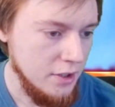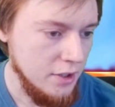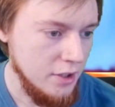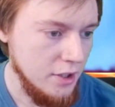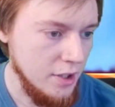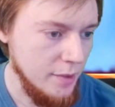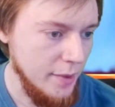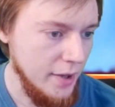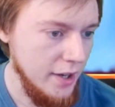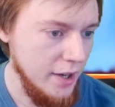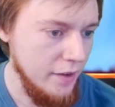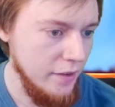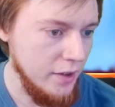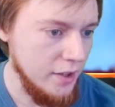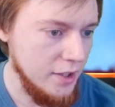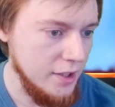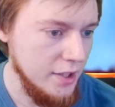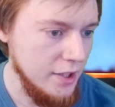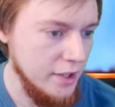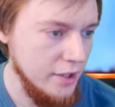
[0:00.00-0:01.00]
They might have a
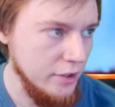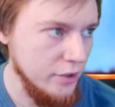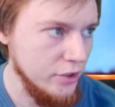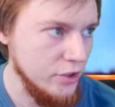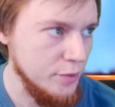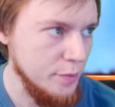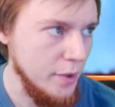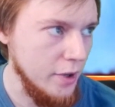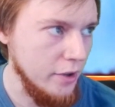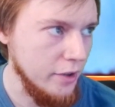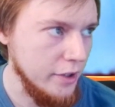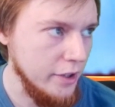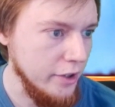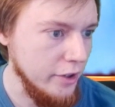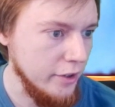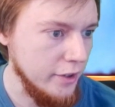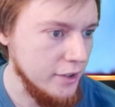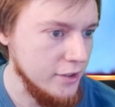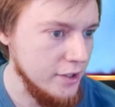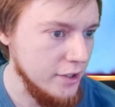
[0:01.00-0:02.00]
kill spell here,
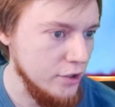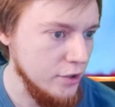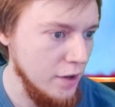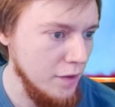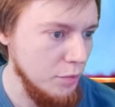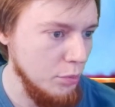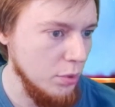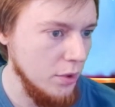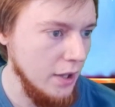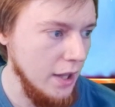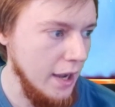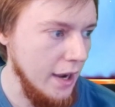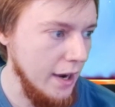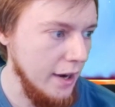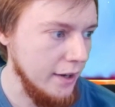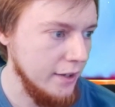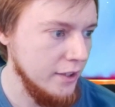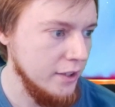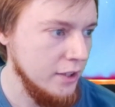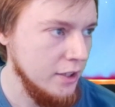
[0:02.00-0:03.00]
because they do have
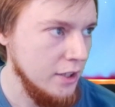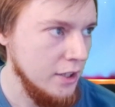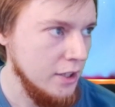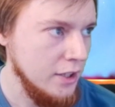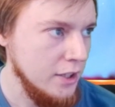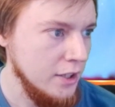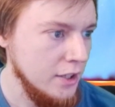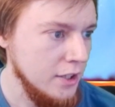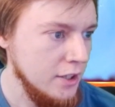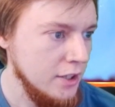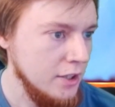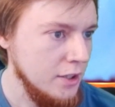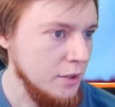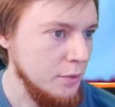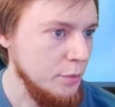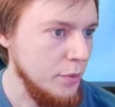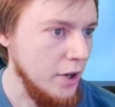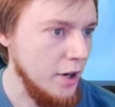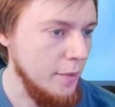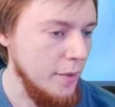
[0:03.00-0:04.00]
black.
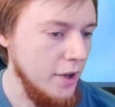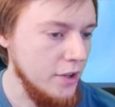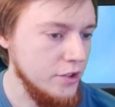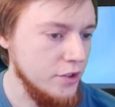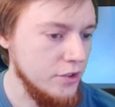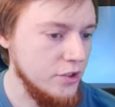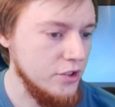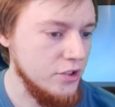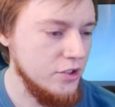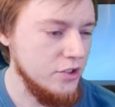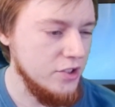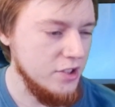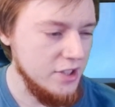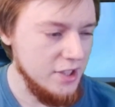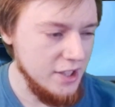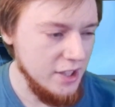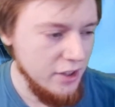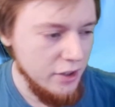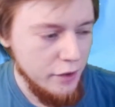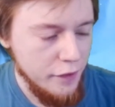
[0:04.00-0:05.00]
But I'm also
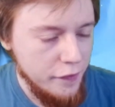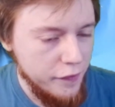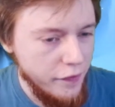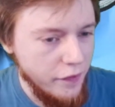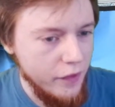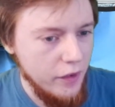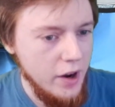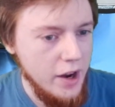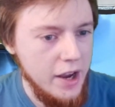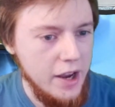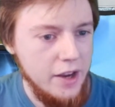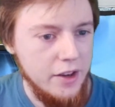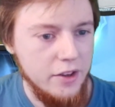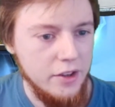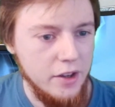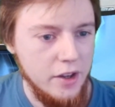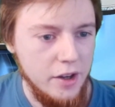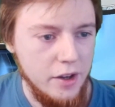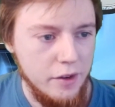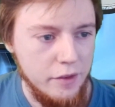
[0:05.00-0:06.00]
still afraid
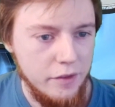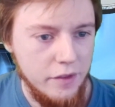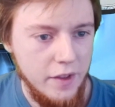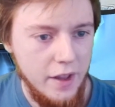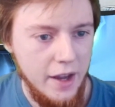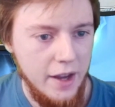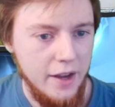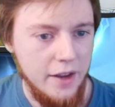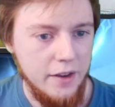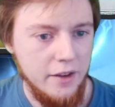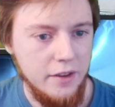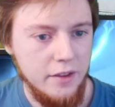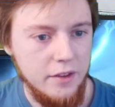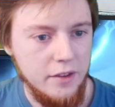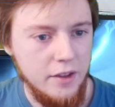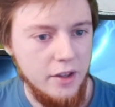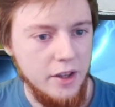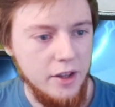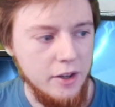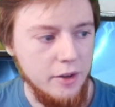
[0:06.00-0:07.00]
of that,
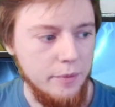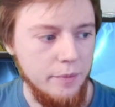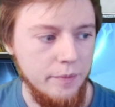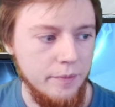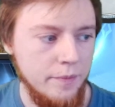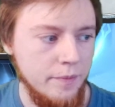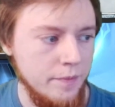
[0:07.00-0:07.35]
Oh